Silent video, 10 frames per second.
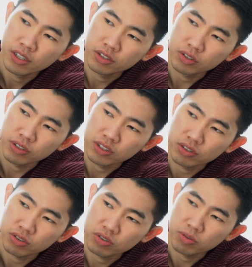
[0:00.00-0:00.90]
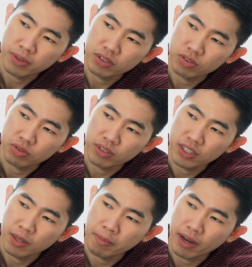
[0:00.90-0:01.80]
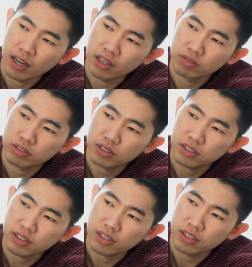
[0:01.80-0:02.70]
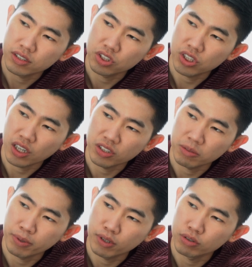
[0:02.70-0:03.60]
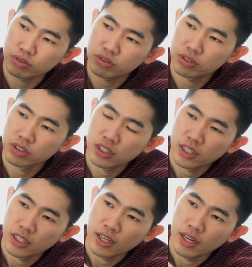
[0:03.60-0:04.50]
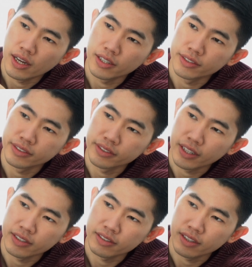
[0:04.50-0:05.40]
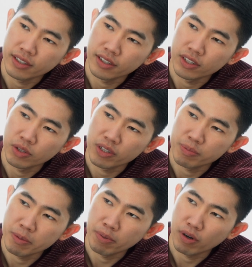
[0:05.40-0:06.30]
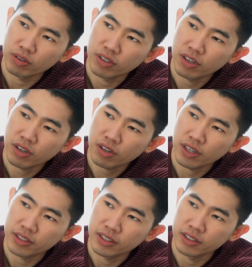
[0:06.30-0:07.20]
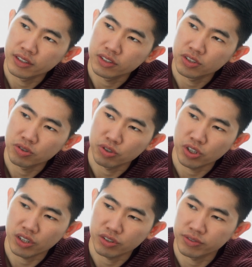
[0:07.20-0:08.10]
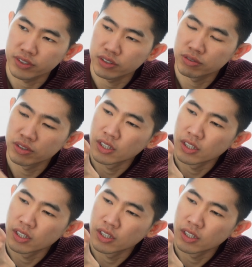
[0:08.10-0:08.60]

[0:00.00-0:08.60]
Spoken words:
So this should be zoomed in and out. Charging port, and there is a USB port here. I think it's to charge your phone.